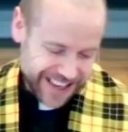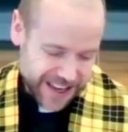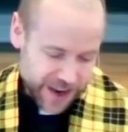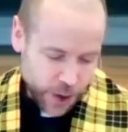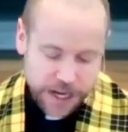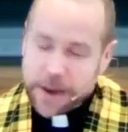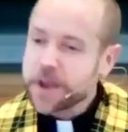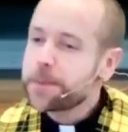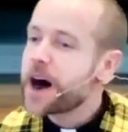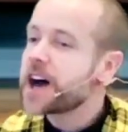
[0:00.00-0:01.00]
or coming
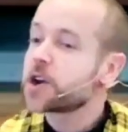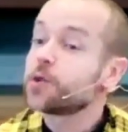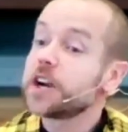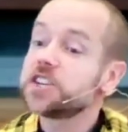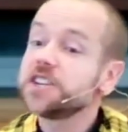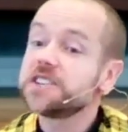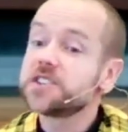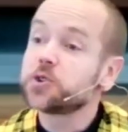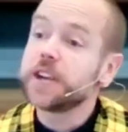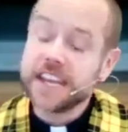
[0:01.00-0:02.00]
upon a rushing
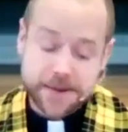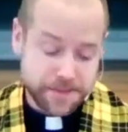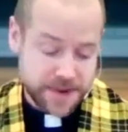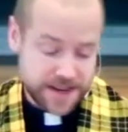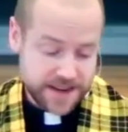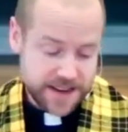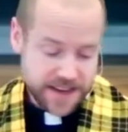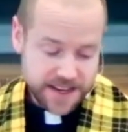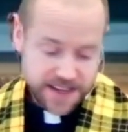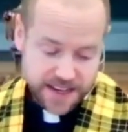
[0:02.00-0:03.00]
stream,
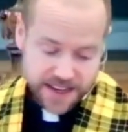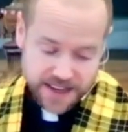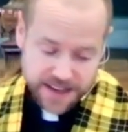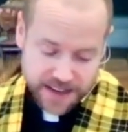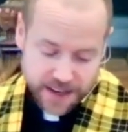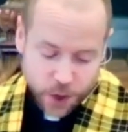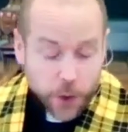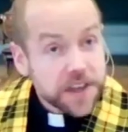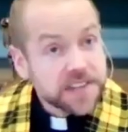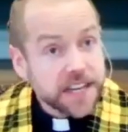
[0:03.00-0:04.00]
or
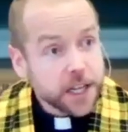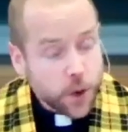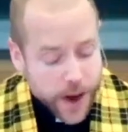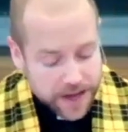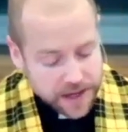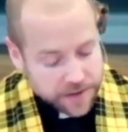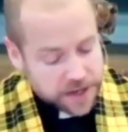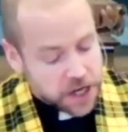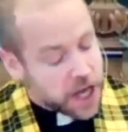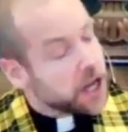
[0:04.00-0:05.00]
the silhouette of a
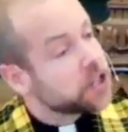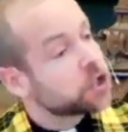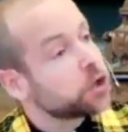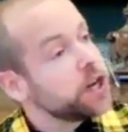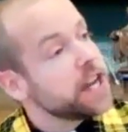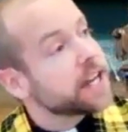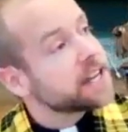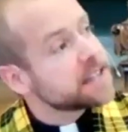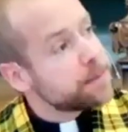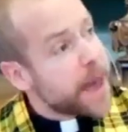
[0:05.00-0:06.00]
tree against
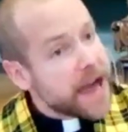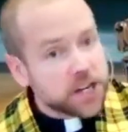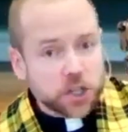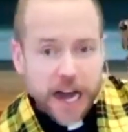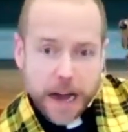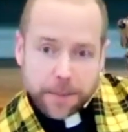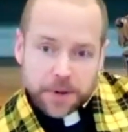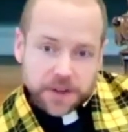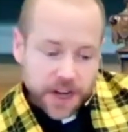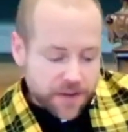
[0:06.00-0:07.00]
a backdrop
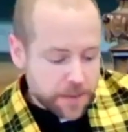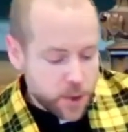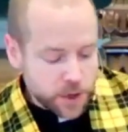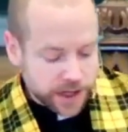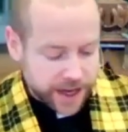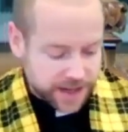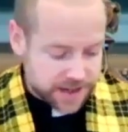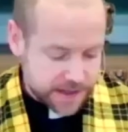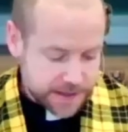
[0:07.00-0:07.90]
of a moonlight,